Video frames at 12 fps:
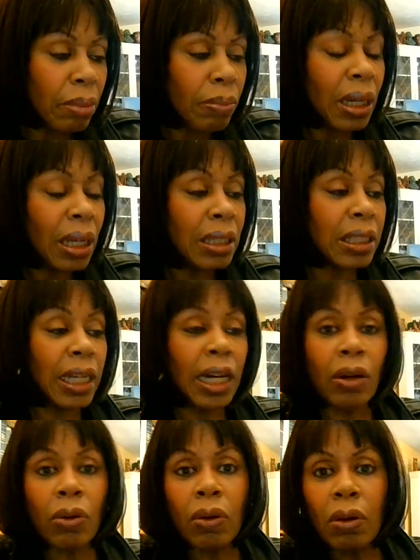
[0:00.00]
Bloody
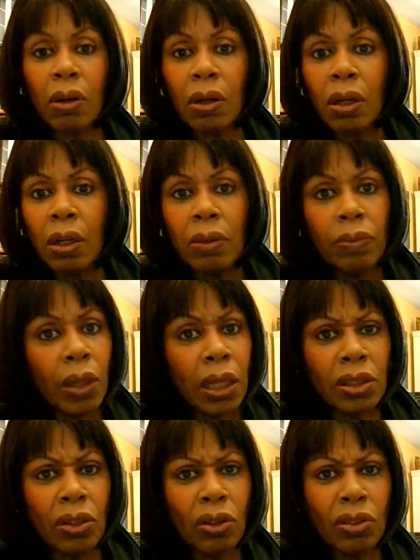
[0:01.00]
hell.
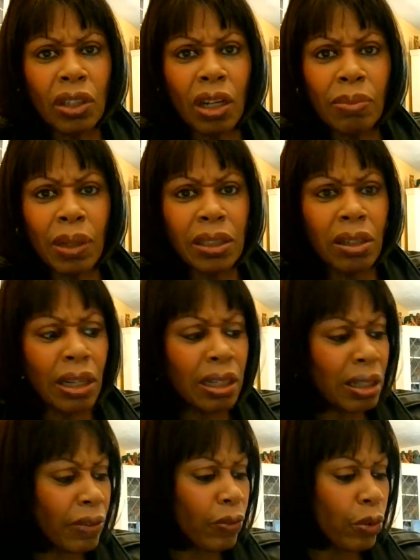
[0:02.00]
That's a long time. That's like
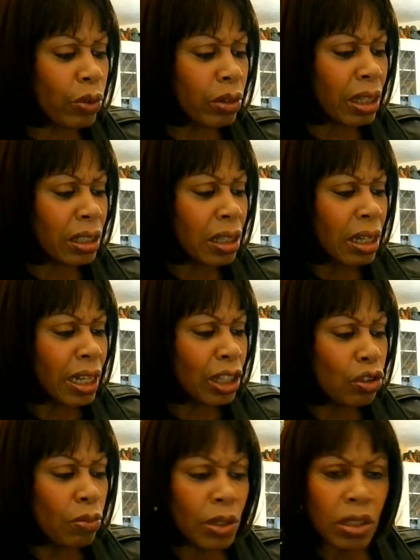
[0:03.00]
they've all,
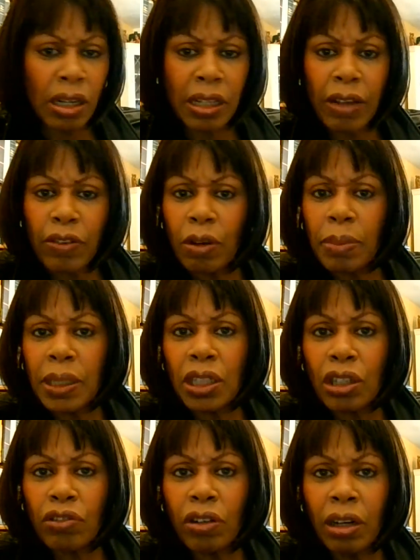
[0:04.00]
that's almost like they've committed
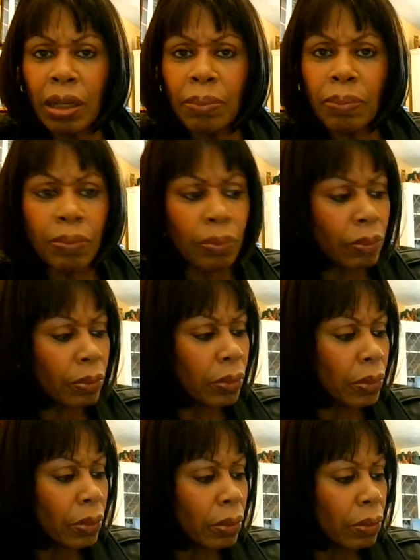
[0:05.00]
a crime.
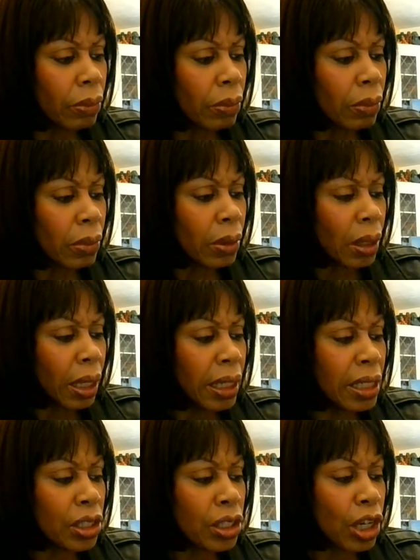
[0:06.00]
And
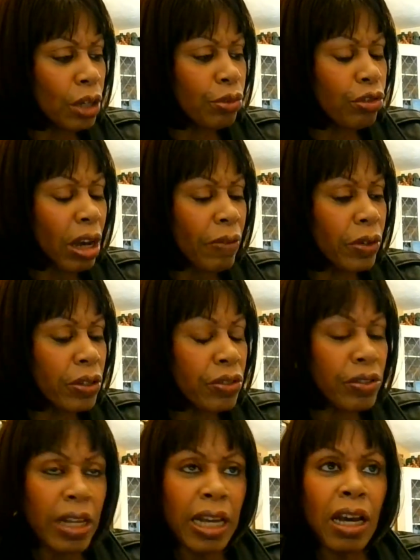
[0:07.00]
in-scope
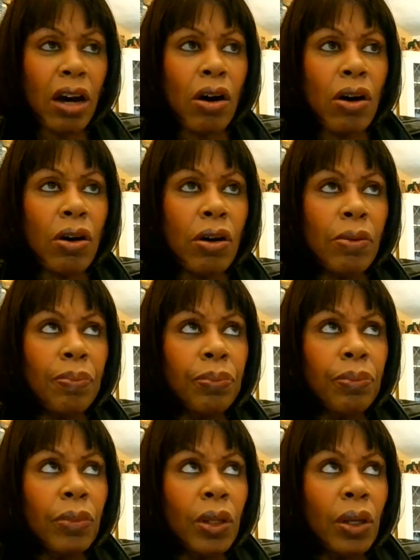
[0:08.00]
travellers, they are,
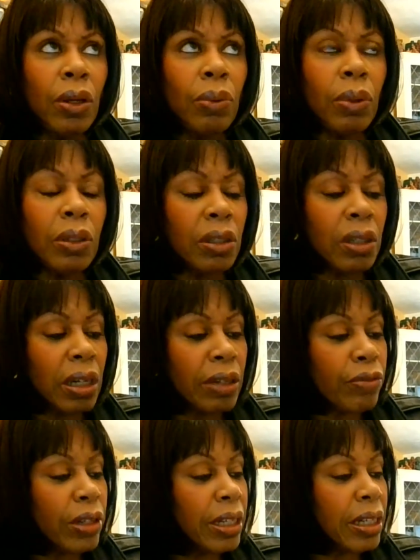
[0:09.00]
what did I
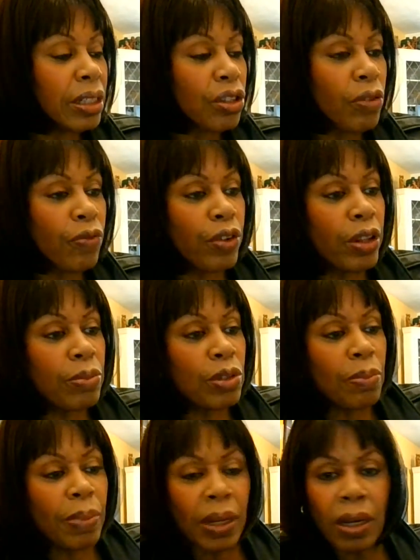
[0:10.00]
read it to, for them to
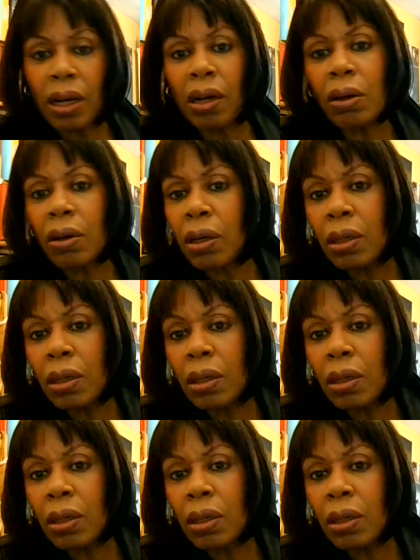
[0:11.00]
be? Oh.